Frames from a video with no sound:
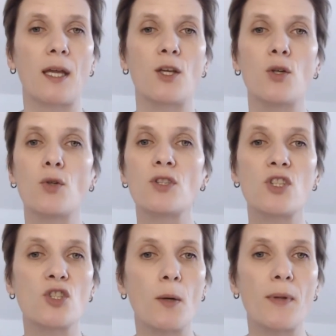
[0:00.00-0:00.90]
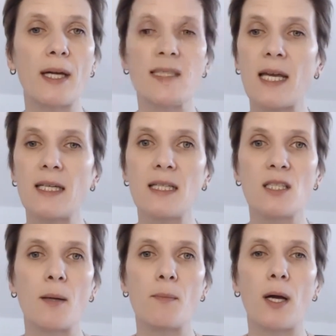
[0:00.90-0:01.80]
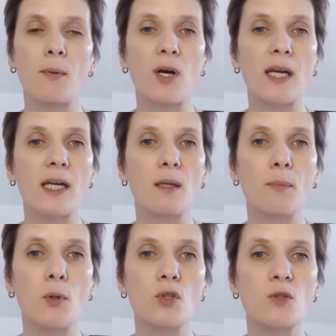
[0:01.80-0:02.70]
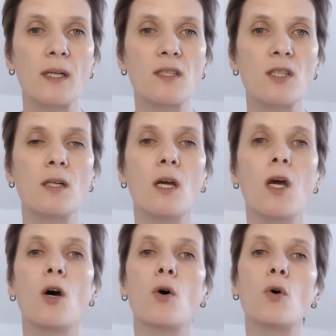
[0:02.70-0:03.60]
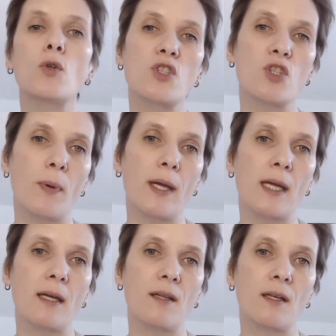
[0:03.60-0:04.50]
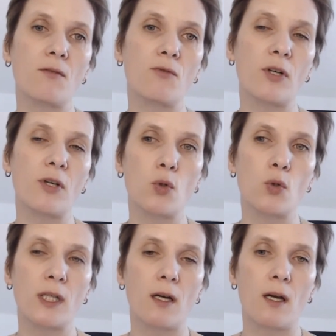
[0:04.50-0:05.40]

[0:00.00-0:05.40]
You can stop that at any time by clicking the pause button or stopping the recording